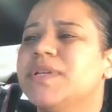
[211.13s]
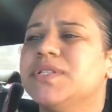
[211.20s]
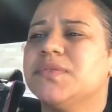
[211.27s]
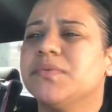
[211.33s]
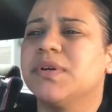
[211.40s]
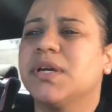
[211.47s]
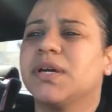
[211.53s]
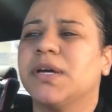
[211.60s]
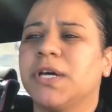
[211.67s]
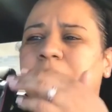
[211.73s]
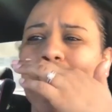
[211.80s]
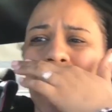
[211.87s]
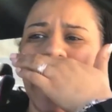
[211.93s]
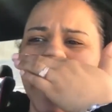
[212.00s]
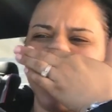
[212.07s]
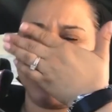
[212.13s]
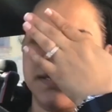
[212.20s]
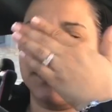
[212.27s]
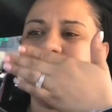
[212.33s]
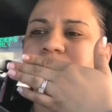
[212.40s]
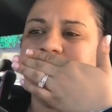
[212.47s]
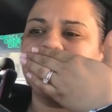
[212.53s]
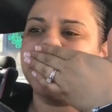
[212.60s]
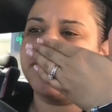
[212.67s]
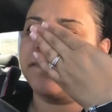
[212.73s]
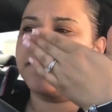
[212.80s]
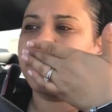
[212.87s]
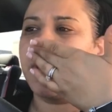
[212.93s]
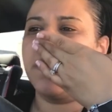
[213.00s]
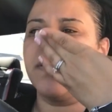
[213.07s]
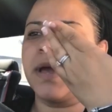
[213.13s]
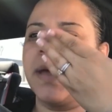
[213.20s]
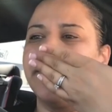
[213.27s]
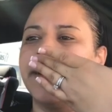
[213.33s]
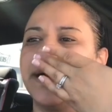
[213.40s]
been doing good at. Okay,